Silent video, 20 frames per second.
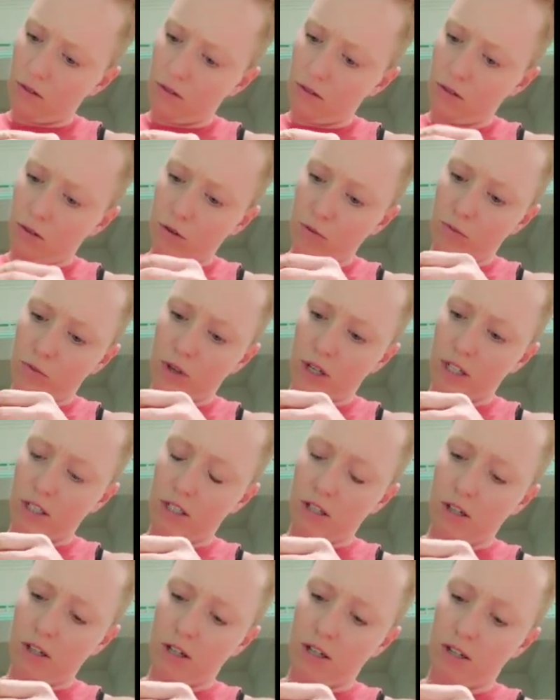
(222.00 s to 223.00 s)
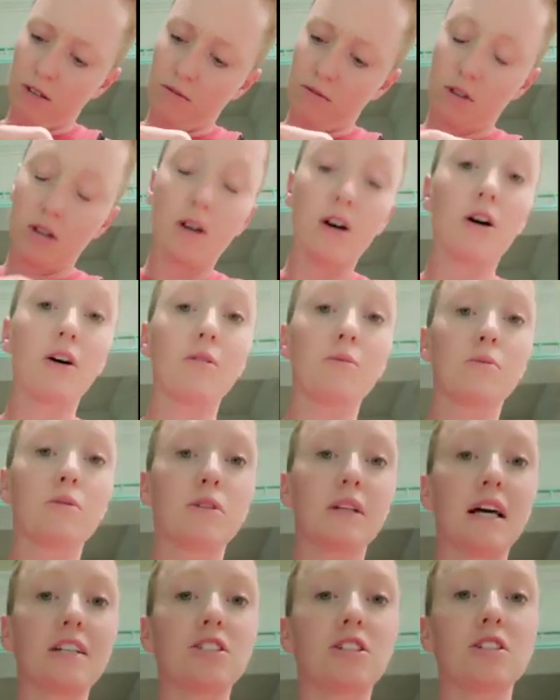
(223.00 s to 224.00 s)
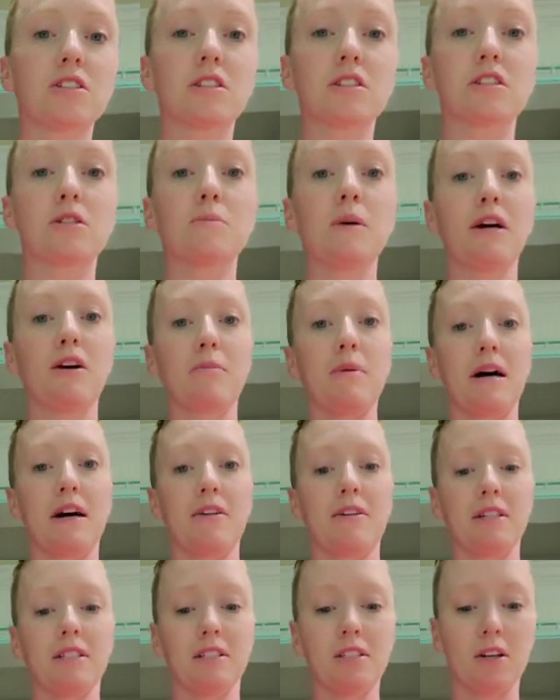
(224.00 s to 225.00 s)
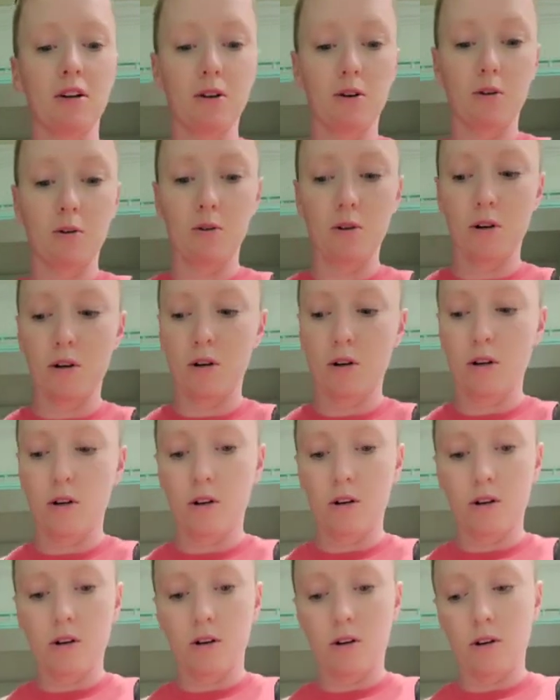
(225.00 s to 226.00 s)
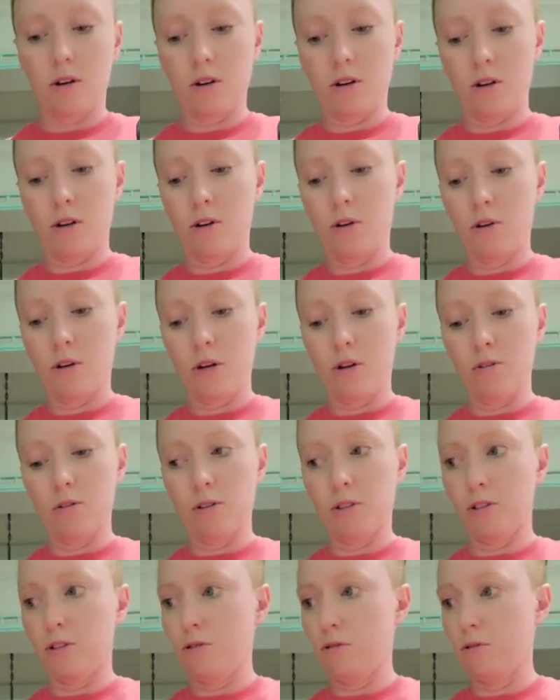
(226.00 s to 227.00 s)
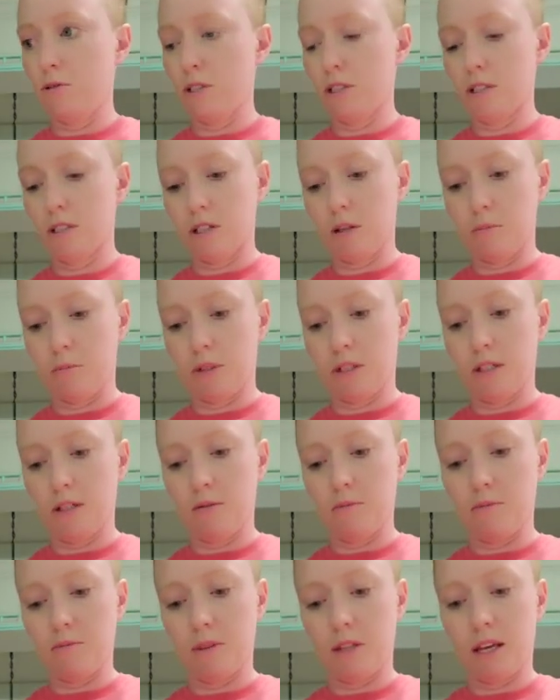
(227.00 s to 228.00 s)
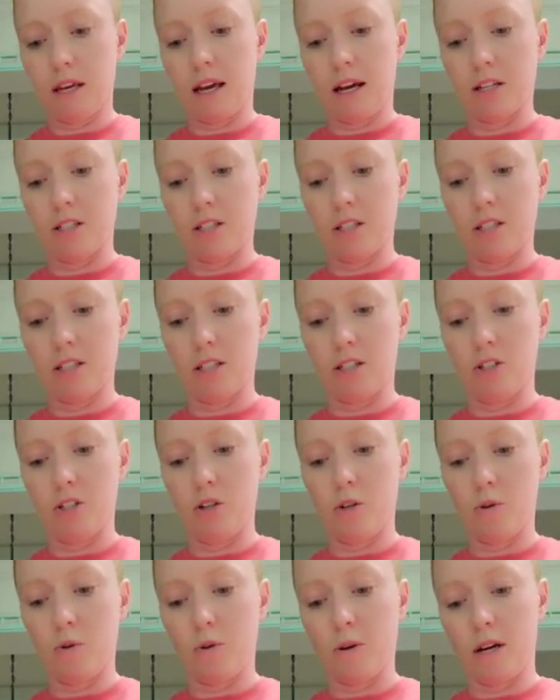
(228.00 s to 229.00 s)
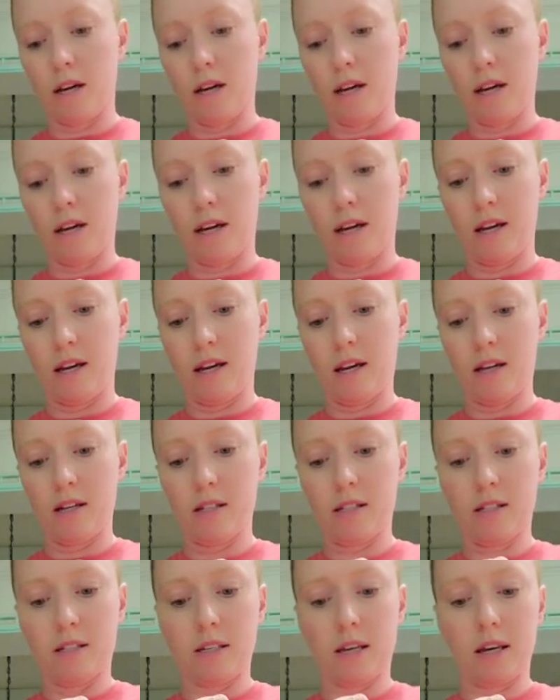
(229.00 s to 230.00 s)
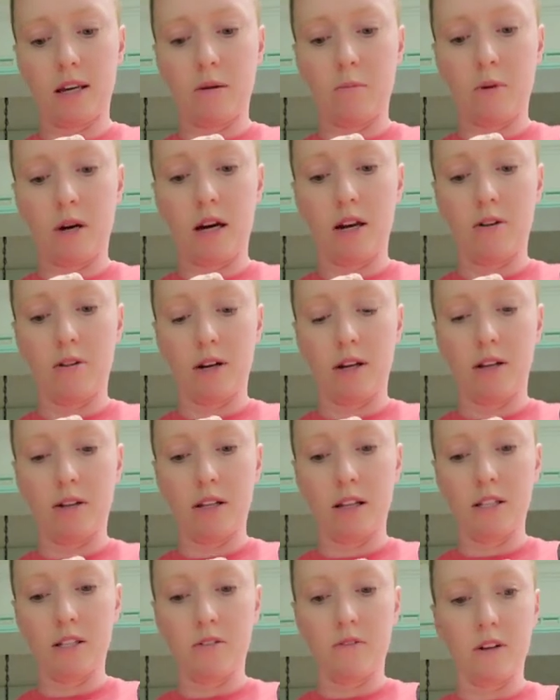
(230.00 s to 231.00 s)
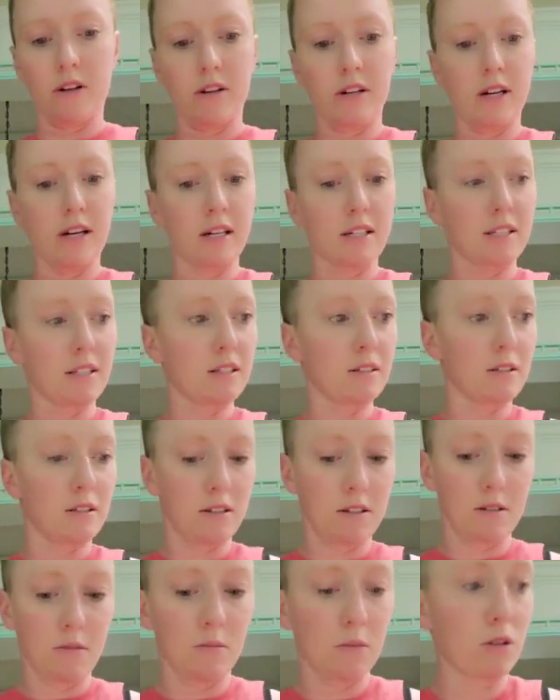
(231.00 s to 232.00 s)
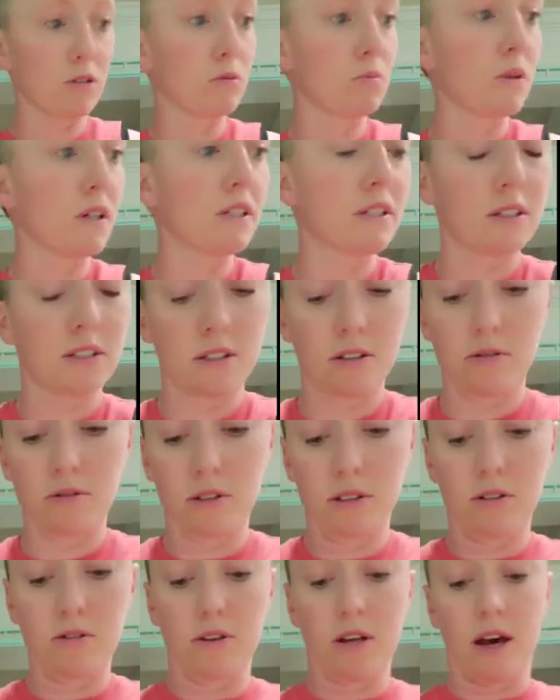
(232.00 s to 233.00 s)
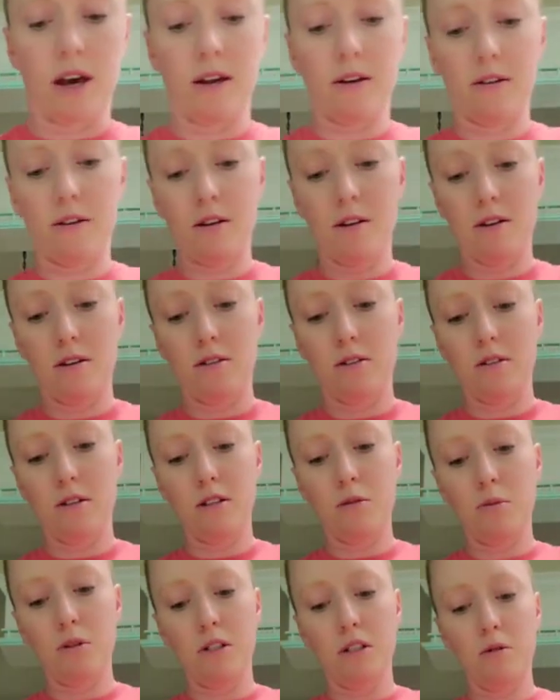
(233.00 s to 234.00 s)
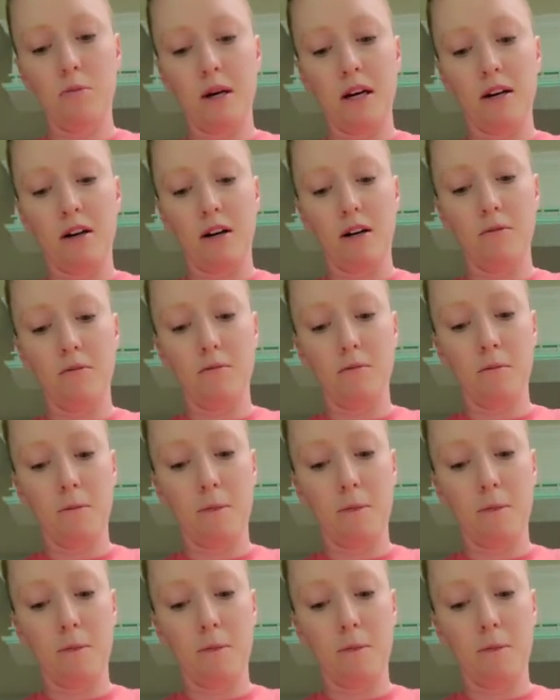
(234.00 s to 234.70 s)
to press on. Oh, that's just a spare battery. So kudos to this company. They actually send you a second battery. That's very nice. Most places don't do that. So let's put this back on.